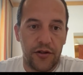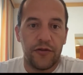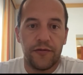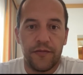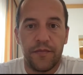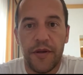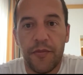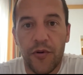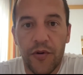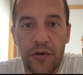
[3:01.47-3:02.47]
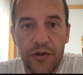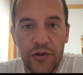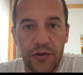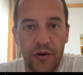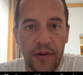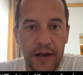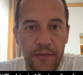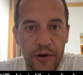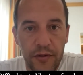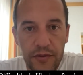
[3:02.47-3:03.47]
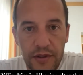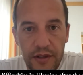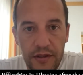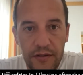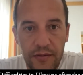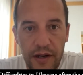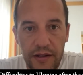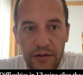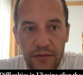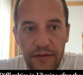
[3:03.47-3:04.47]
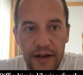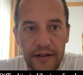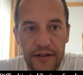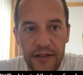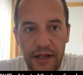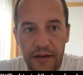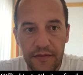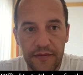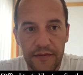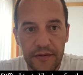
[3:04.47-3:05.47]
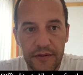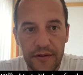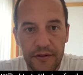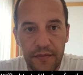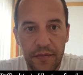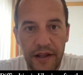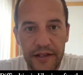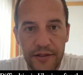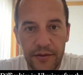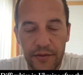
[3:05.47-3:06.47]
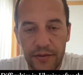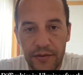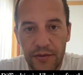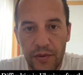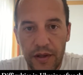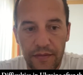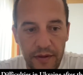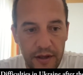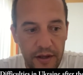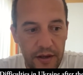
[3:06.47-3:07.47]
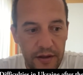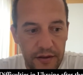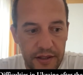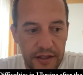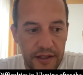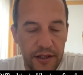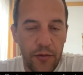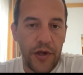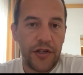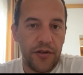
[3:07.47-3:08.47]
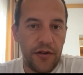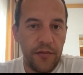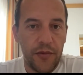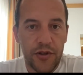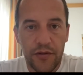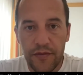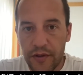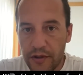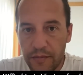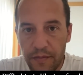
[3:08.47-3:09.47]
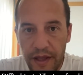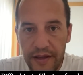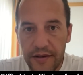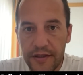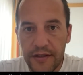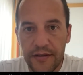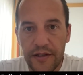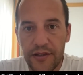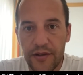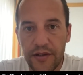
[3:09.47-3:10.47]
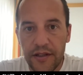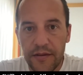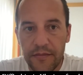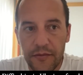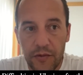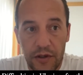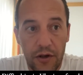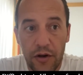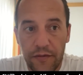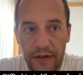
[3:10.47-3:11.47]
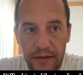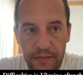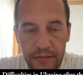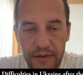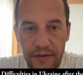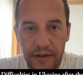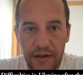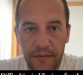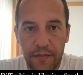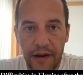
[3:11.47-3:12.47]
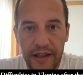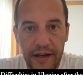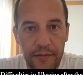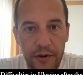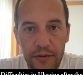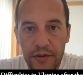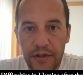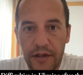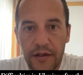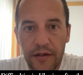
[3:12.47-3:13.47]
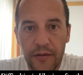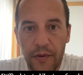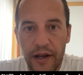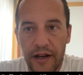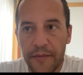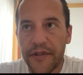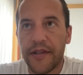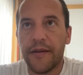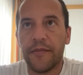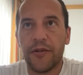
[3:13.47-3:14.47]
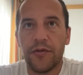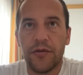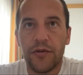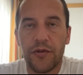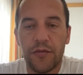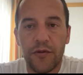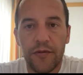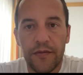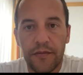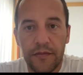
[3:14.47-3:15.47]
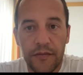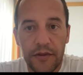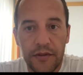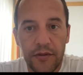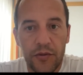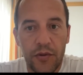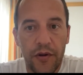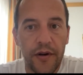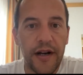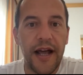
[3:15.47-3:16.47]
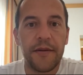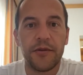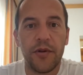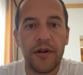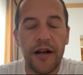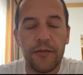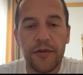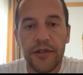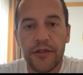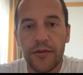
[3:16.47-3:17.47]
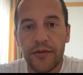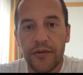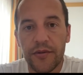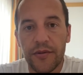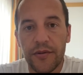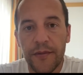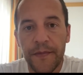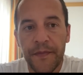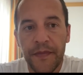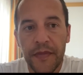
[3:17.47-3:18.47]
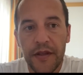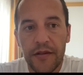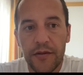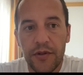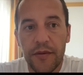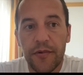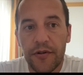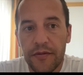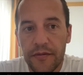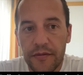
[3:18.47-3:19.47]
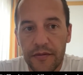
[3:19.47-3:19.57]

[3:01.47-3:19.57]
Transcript: of people also going abroad, trying to find a safe place to live. This is the situation in most of the players in the national team. Well, all of them, they are playing abroad. We help them to move to other clubs, to other countries, to keep on